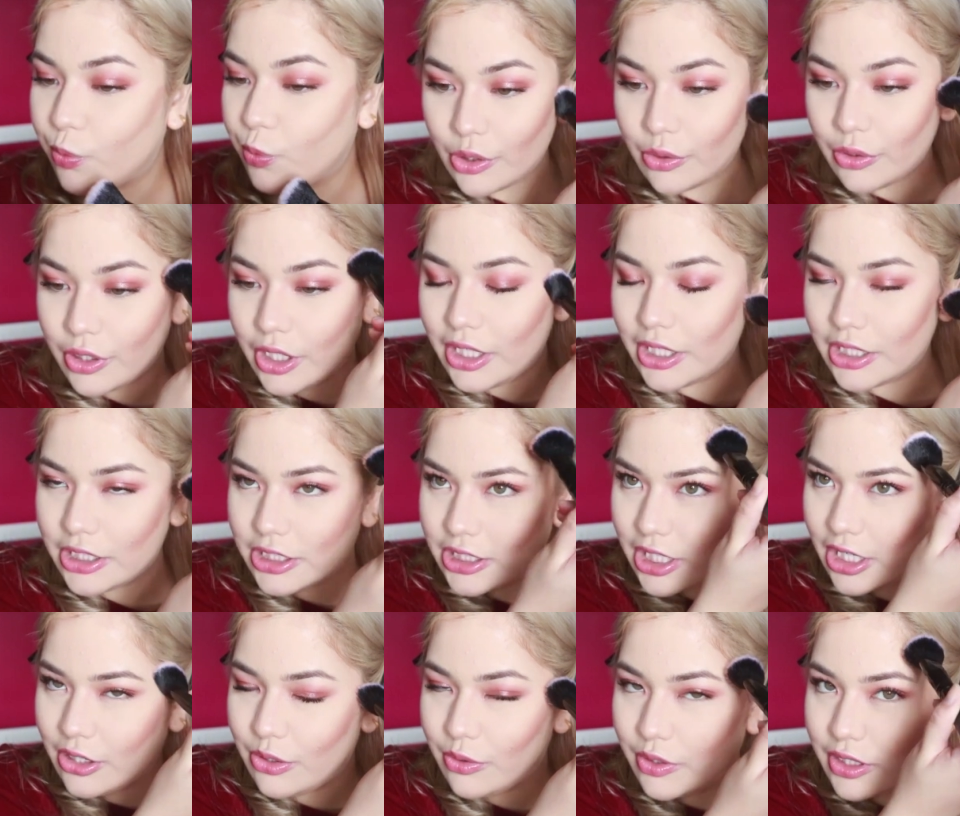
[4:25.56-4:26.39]
Okay, the
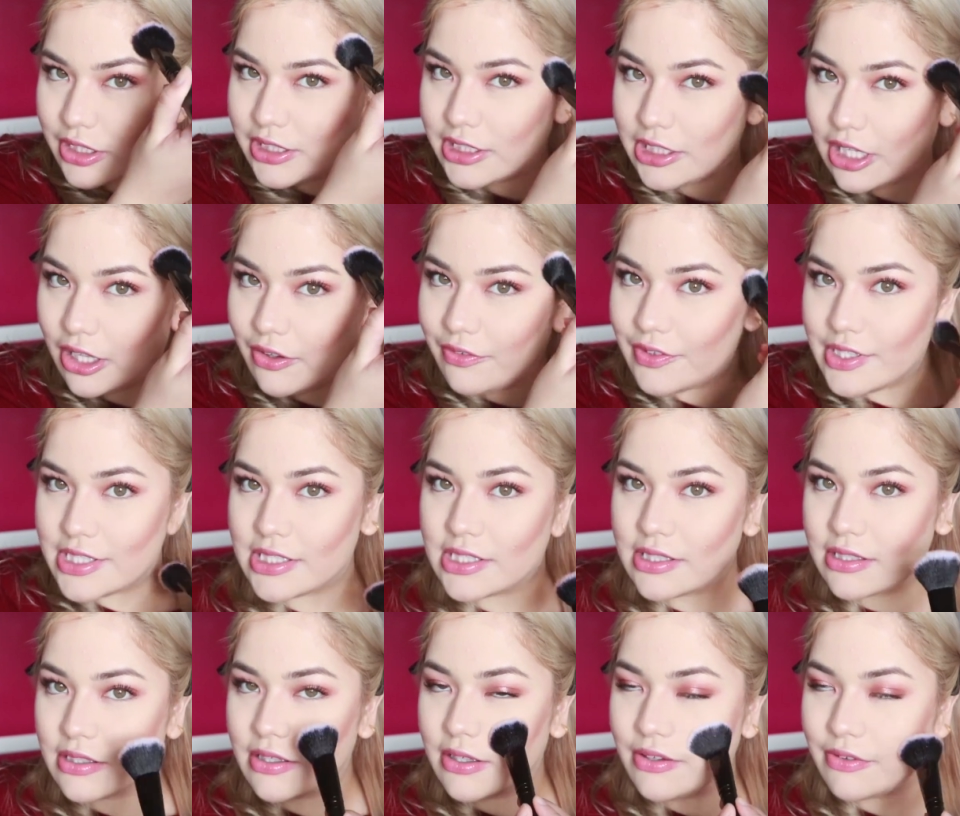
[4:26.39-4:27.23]
shadow itself
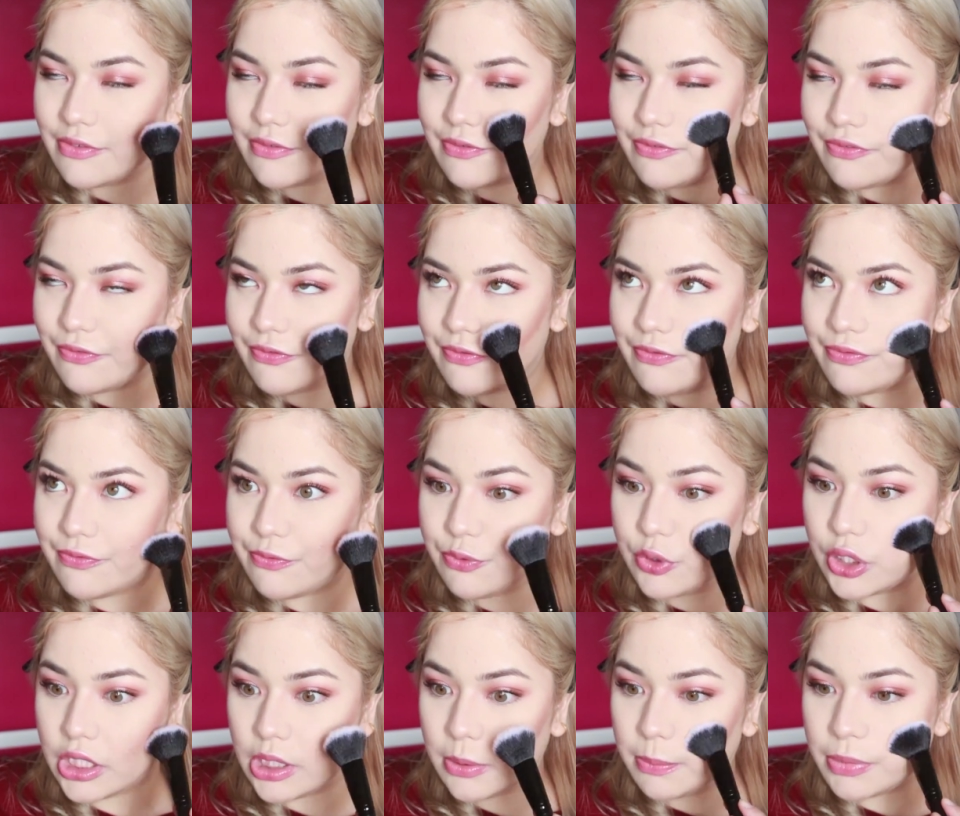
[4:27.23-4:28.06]
is
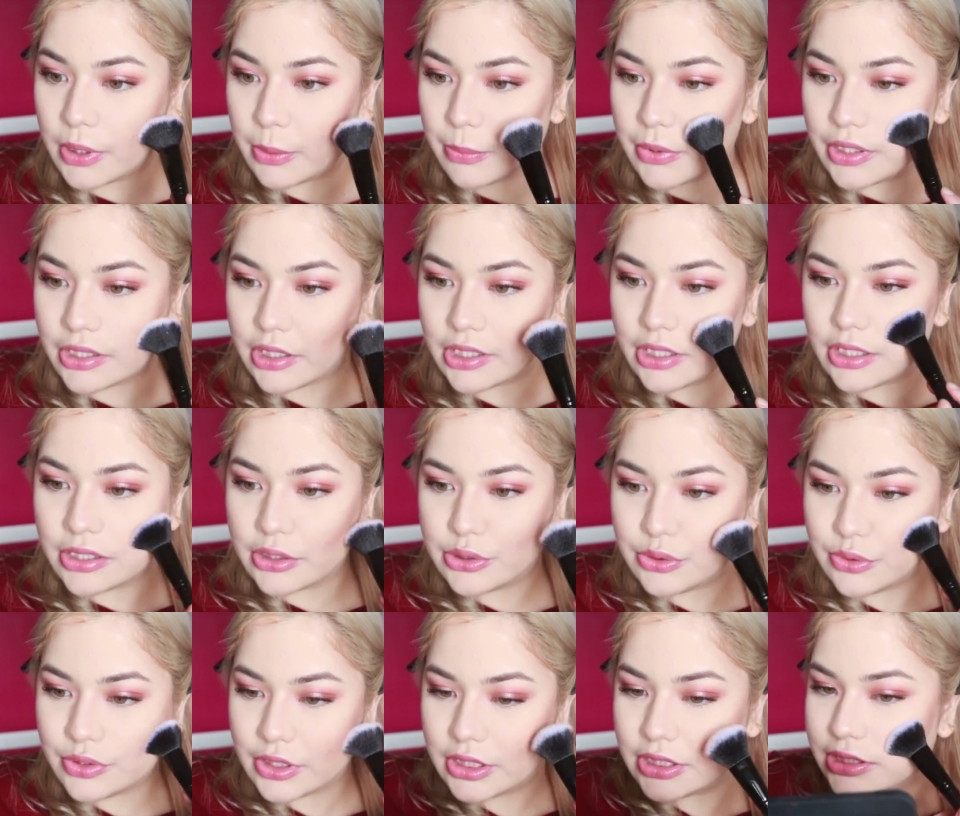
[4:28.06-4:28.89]
freaking pigmented
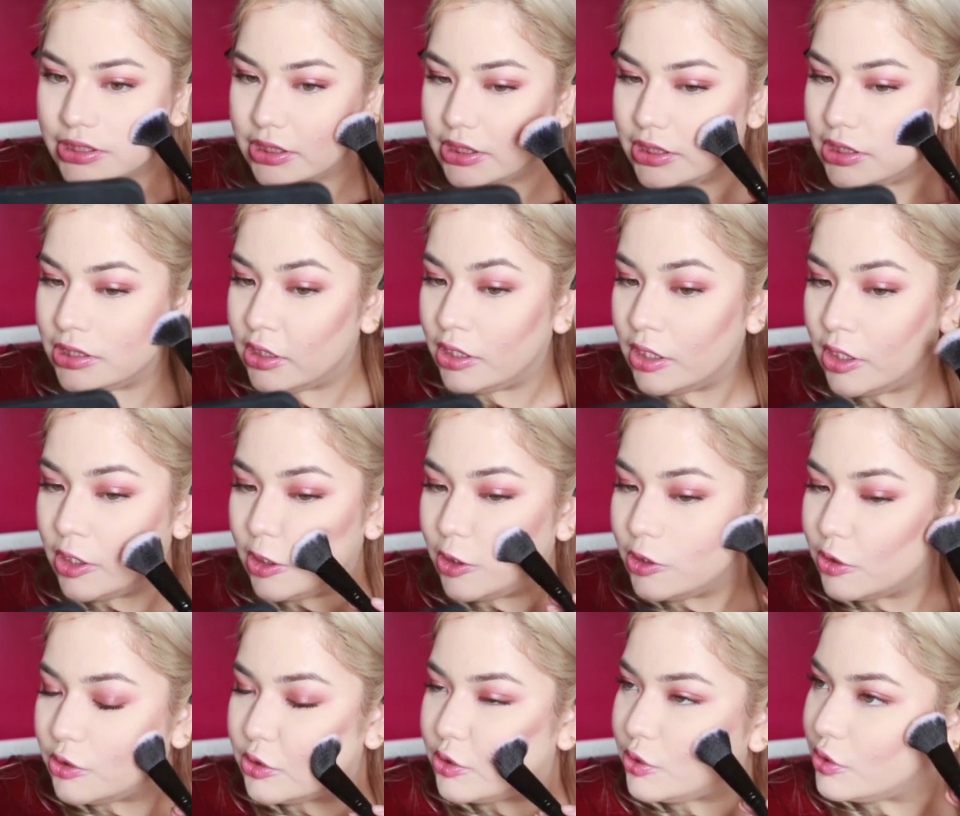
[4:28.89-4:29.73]
as you can see.
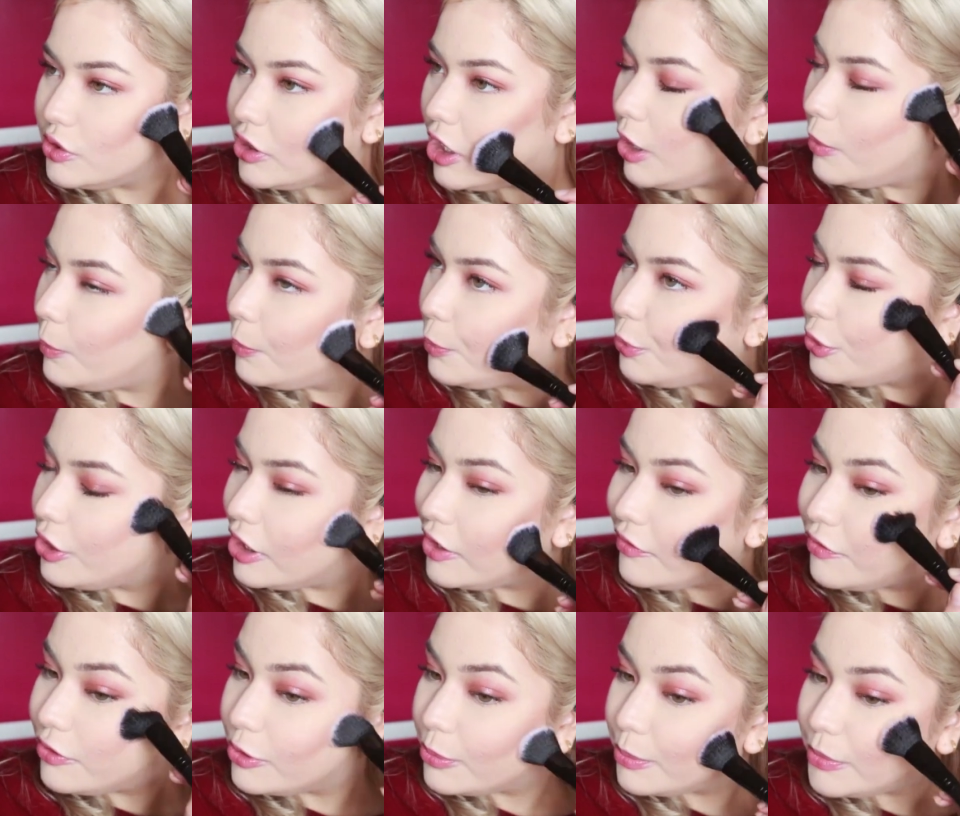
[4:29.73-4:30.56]
So now
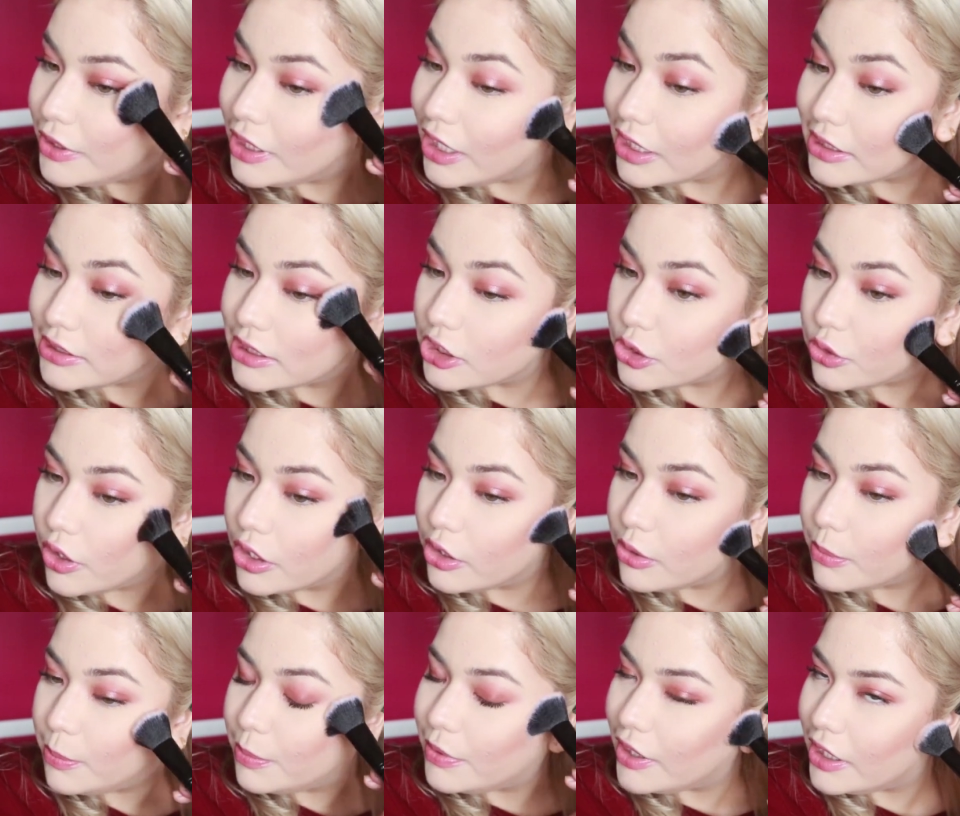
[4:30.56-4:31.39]
pray for me as I
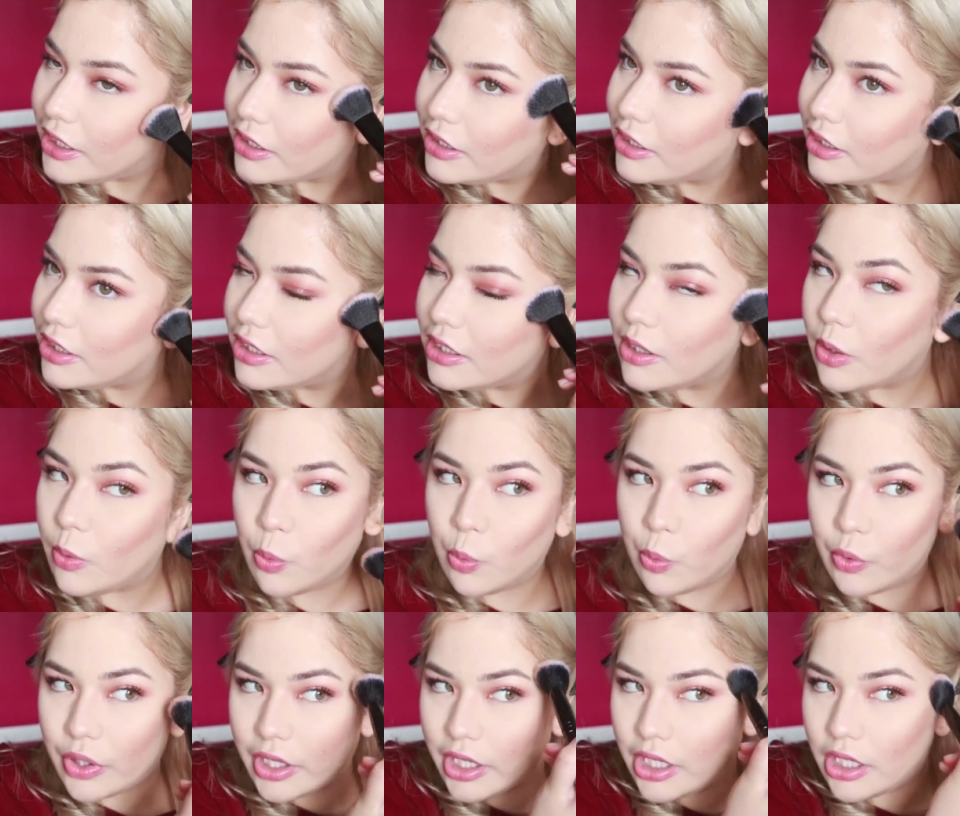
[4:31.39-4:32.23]
try to blend it in
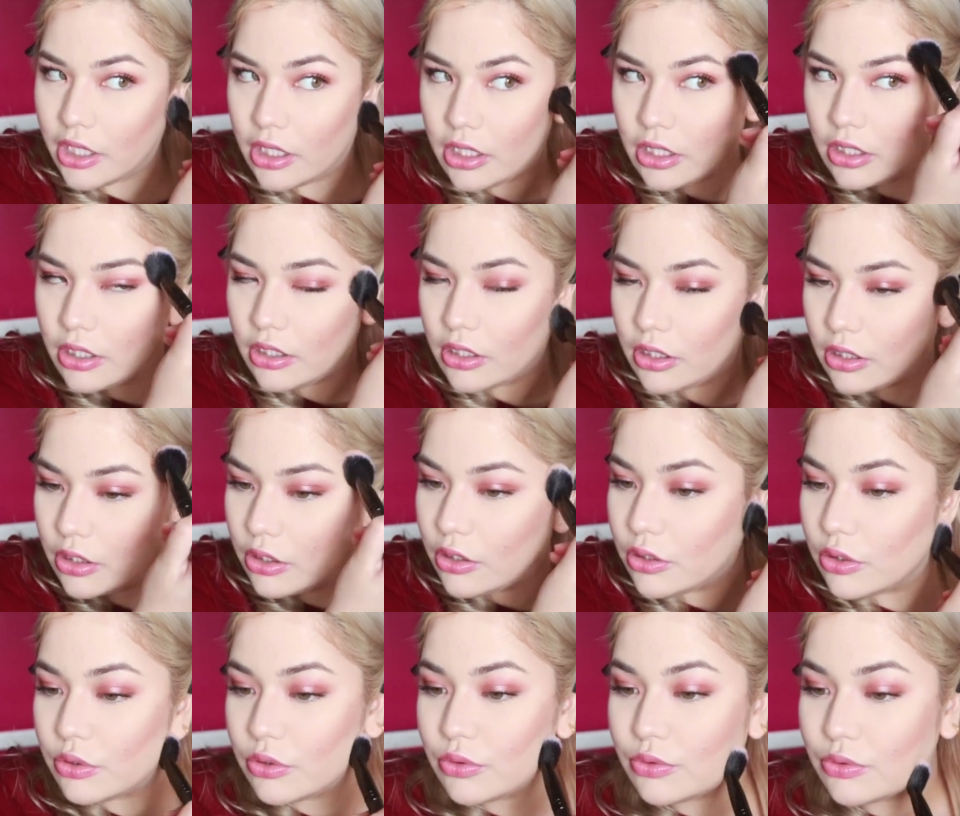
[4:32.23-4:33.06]
place.
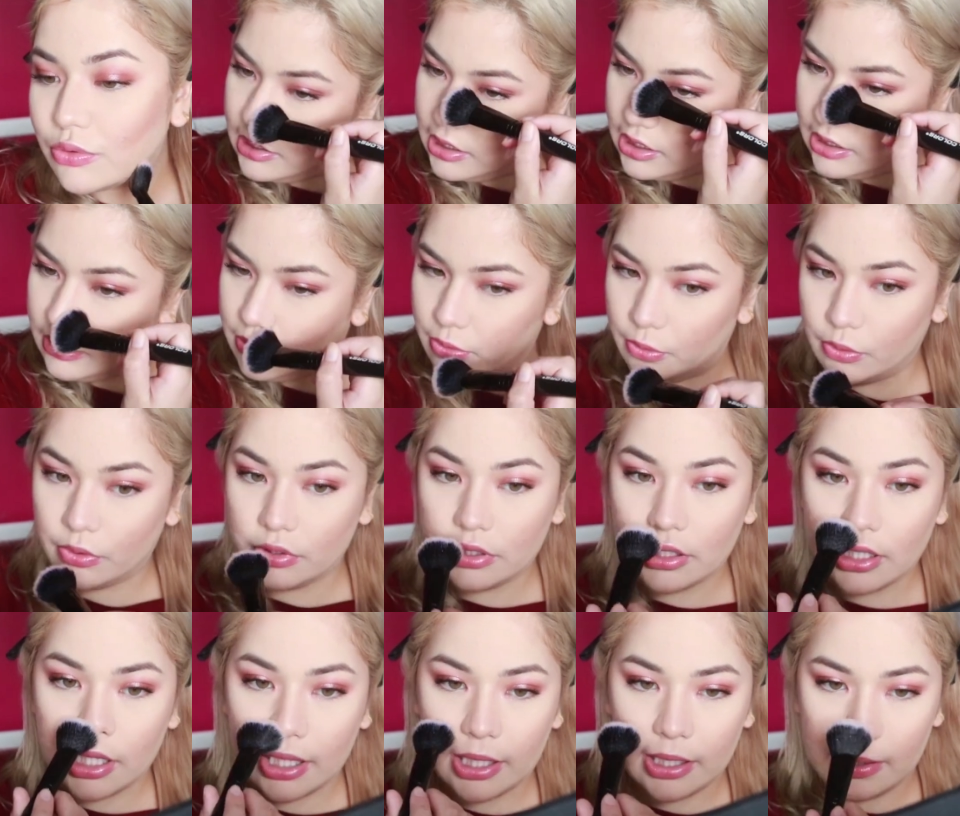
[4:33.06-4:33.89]
They
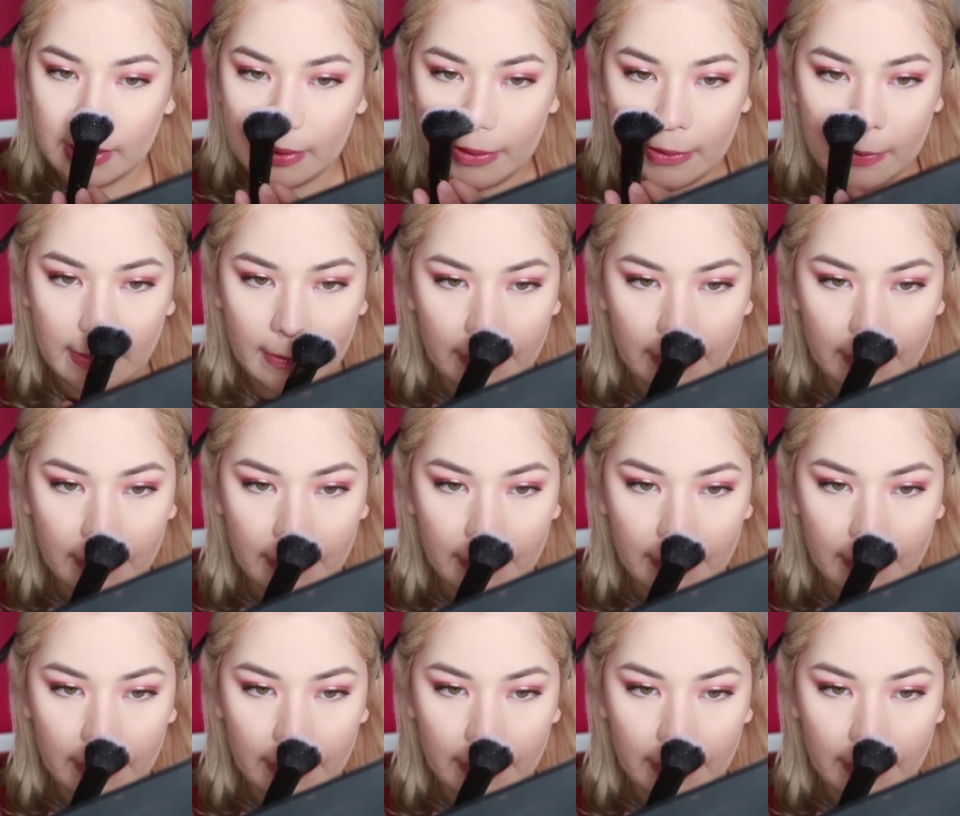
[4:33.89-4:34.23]
don't like